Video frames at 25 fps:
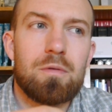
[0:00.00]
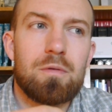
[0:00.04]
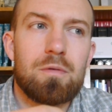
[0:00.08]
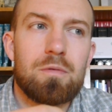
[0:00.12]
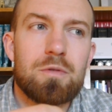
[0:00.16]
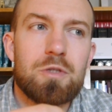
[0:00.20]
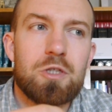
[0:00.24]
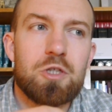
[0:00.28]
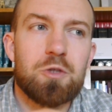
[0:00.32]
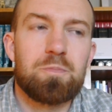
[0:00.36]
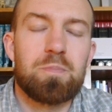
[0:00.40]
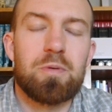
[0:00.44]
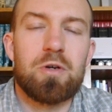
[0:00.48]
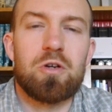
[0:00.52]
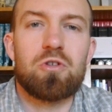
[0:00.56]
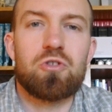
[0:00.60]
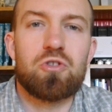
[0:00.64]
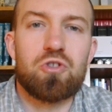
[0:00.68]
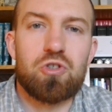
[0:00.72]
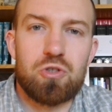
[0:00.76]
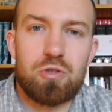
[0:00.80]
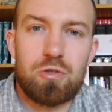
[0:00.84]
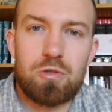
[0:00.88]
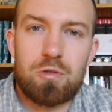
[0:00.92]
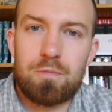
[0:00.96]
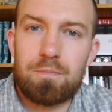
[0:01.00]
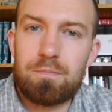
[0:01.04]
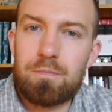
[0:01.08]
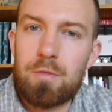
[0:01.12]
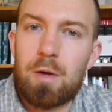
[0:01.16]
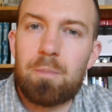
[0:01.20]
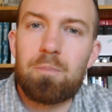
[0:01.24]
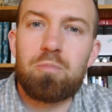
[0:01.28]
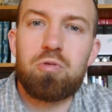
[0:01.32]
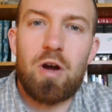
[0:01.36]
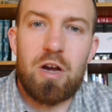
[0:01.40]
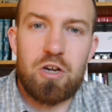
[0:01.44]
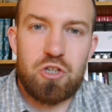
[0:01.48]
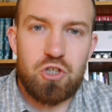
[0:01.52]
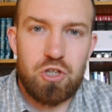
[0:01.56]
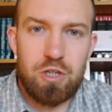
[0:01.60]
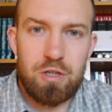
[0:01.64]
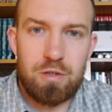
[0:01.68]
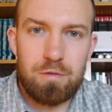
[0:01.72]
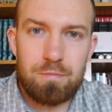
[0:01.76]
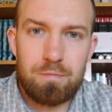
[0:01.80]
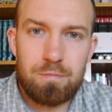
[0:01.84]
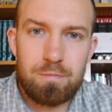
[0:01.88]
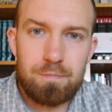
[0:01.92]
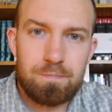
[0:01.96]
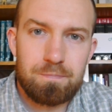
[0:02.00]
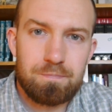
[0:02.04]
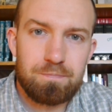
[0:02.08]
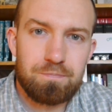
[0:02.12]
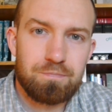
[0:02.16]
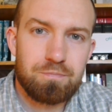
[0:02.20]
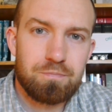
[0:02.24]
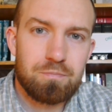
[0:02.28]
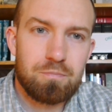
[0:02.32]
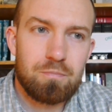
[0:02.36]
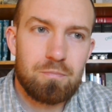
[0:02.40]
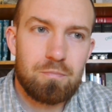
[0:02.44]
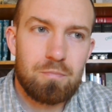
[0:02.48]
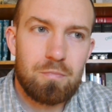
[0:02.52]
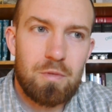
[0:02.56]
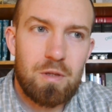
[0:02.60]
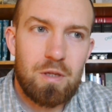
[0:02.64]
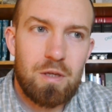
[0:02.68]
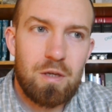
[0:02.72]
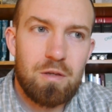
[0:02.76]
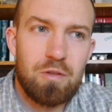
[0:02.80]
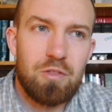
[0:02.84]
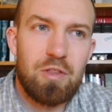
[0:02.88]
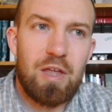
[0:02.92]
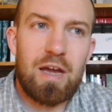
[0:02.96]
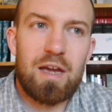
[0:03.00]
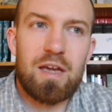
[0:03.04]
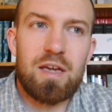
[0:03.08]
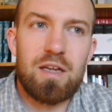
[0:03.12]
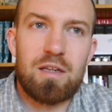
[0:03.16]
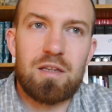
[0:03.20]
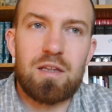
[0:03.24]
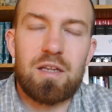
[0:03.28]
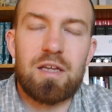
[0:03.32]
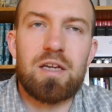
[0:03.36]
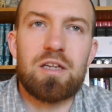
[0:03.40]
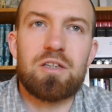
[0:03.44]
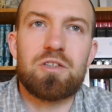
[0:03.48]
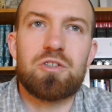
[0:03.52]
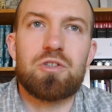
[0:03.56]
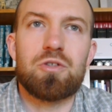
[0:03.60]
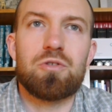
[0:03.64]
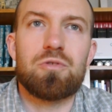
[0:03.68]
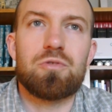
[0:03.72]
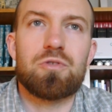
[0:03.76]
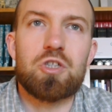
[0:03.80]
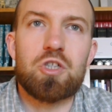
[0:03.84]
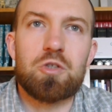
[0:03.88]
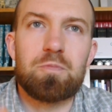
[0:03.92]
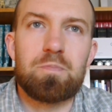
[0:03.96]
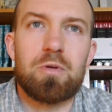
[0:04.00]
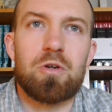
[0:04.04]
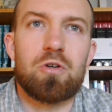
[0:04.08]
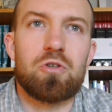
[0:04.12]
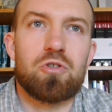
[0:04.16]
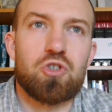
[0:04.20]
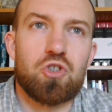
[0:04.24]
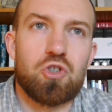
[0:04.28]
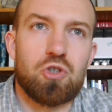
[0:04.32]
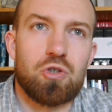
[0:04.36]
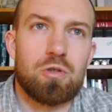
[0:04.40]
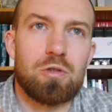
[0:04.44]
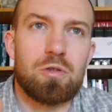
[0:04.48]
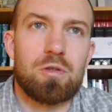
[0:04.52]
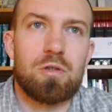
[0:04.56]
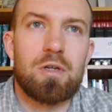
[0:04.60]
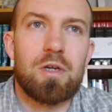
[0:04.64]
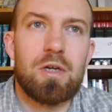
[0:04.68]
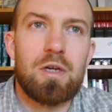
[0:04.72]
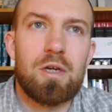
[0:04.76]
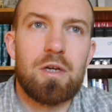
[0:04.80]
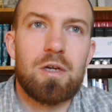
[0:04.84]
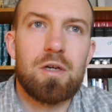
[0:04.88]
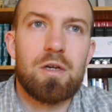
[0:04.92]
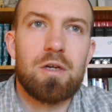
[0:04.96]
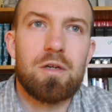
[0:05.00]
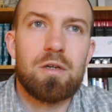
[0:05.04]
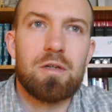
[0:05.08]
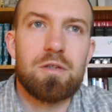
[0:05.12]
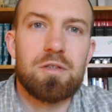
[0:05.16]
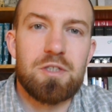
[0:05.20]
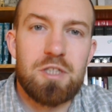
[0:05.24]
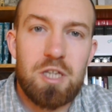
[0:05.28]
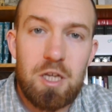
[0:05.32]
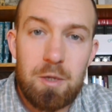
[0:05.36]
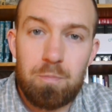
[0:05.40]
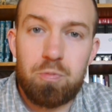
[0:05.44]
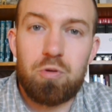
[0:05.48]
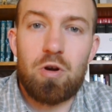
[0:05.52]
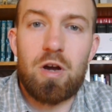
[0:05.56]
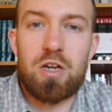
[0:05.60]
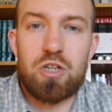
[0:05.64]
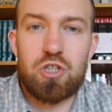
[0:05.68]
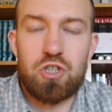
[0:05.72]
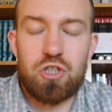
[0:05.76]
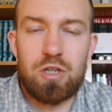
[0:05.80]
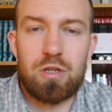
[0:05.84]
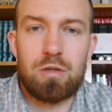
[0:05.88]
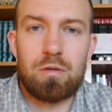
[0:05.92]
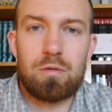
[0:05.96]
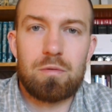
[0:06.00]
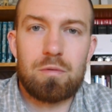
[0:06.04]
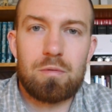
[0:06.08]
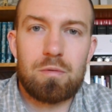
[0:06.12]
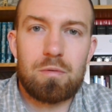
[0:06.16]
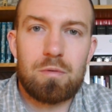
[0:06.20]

spiritual oppression that can lead to spiritual depression.